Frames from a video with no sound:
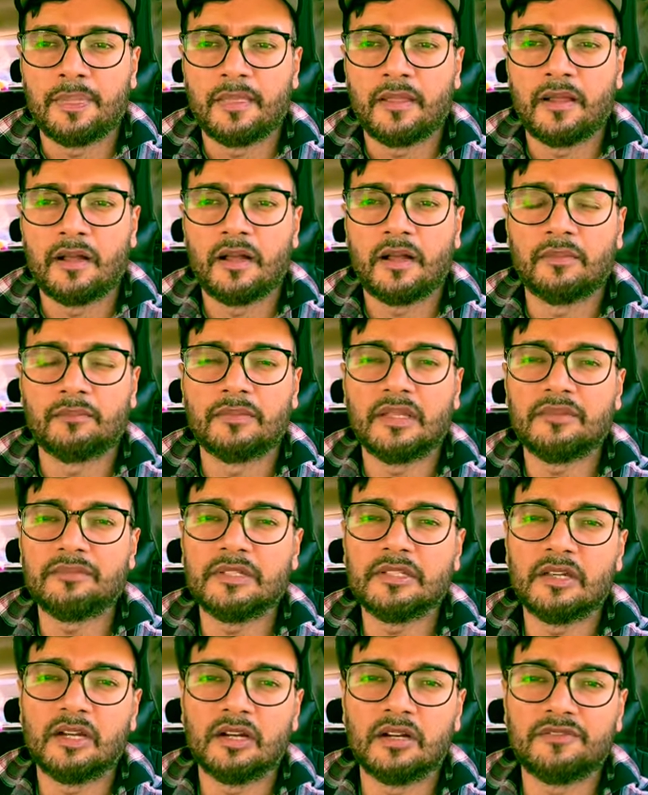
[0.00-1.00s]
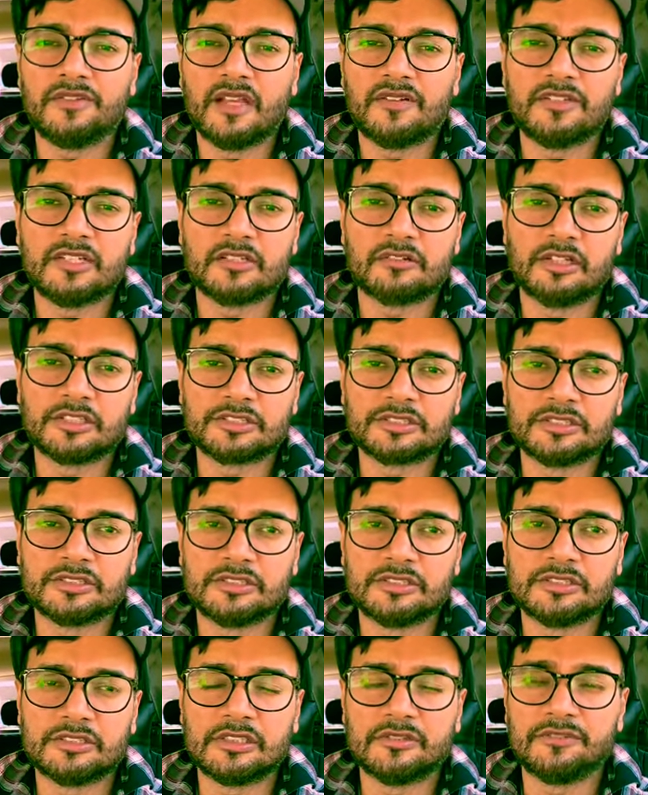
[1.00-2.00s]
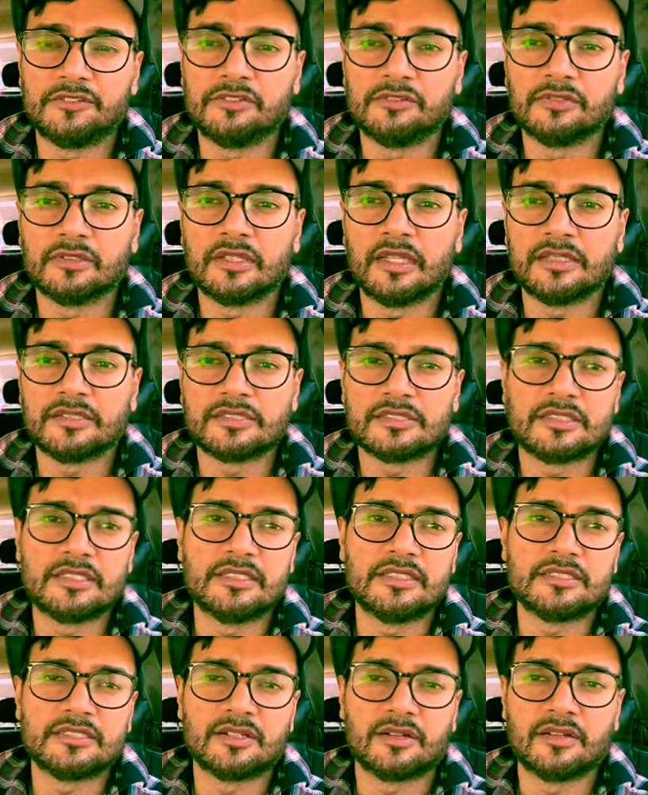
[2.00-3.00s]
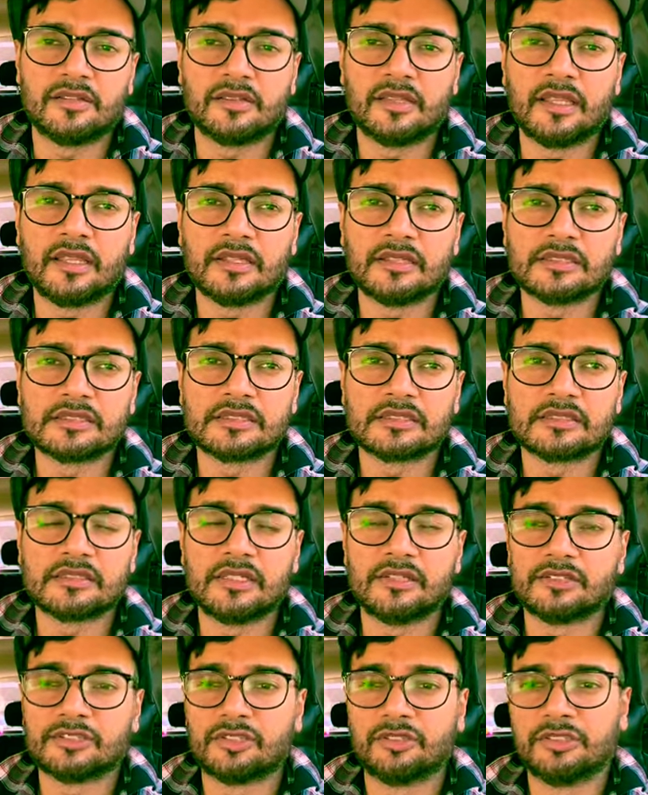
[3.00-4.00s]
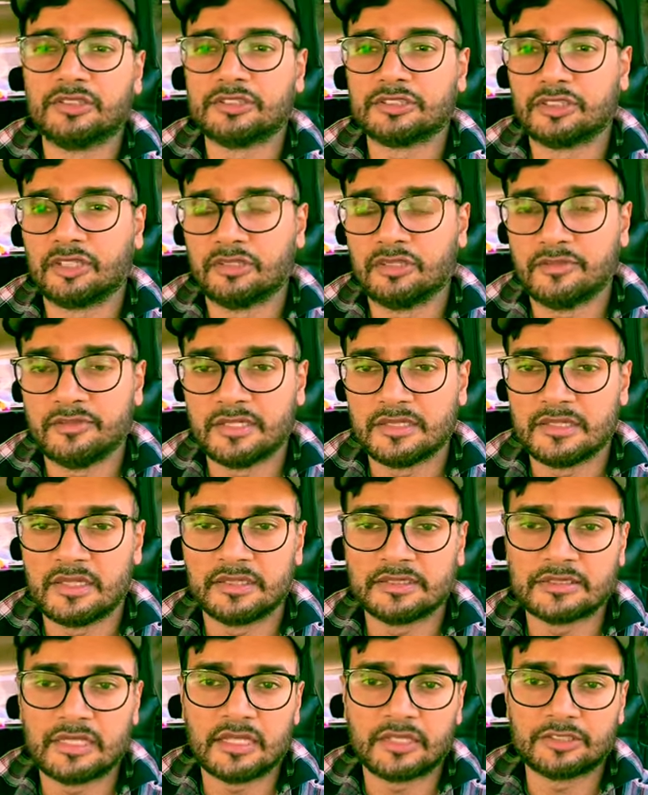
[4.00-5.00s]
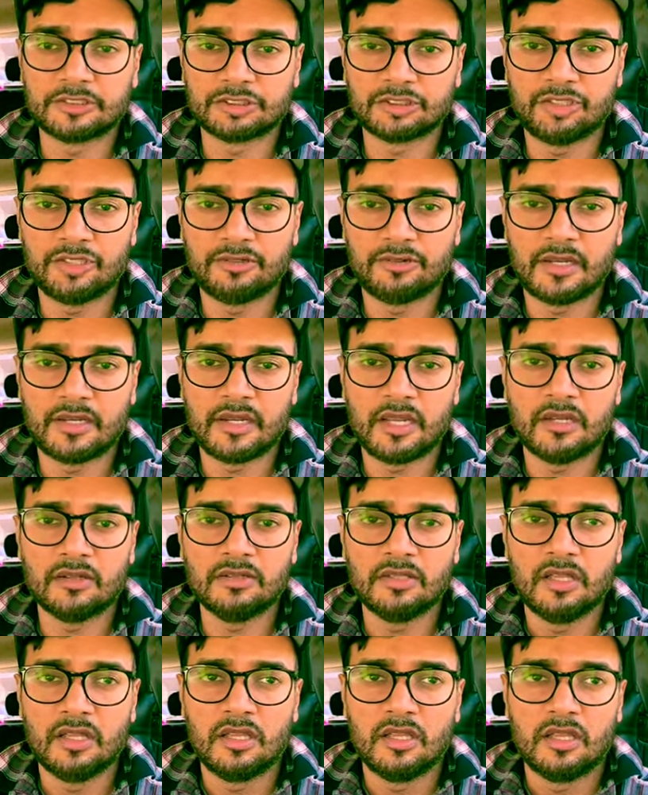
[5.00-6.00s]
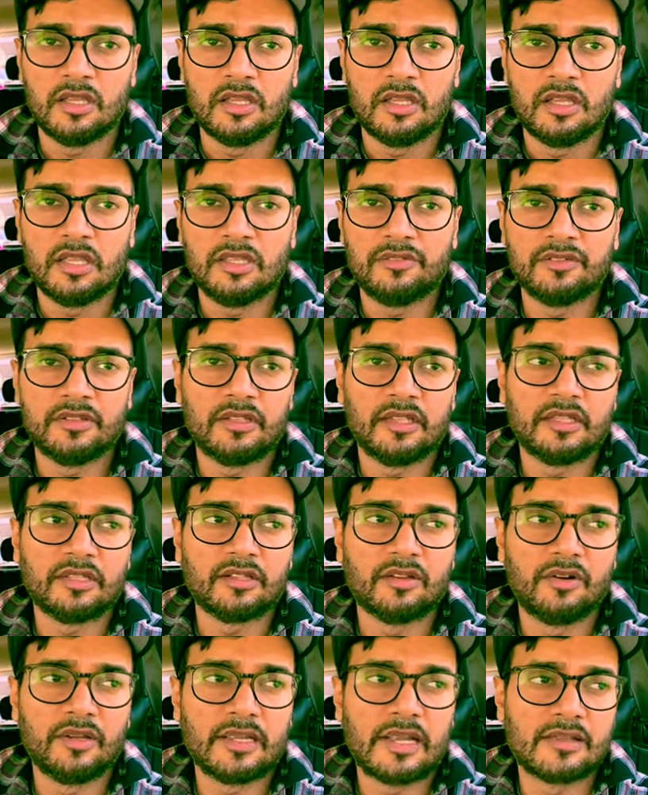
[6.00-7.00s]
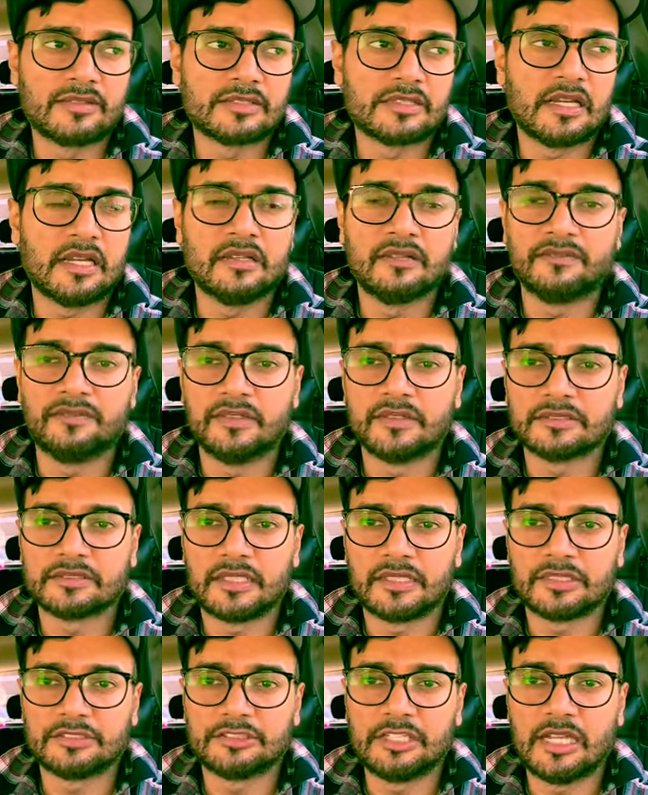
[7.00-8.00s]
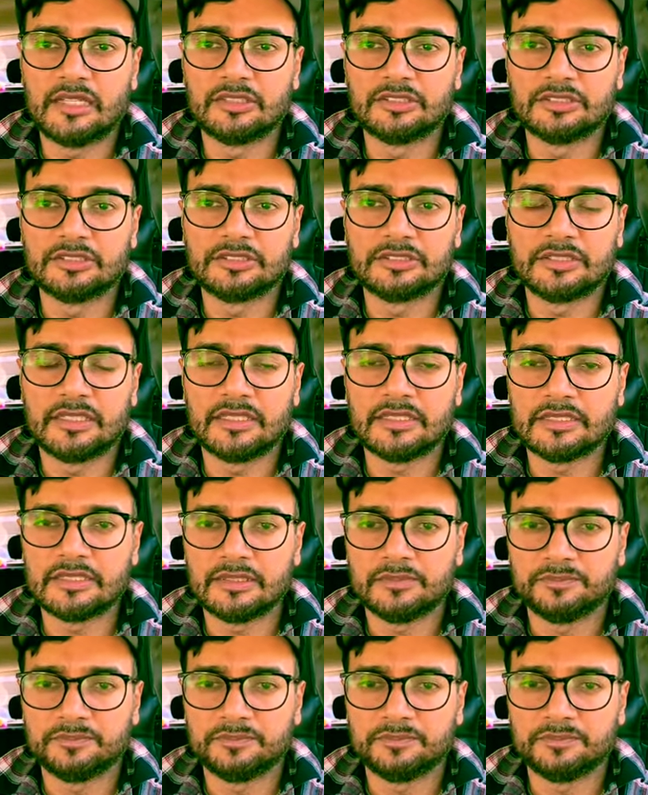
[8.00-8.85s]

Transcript: Let me know if you have any questions, if you would like to see certain things. There's only so limited things that I can show you right now. Even like going outside feels like a challenge these days.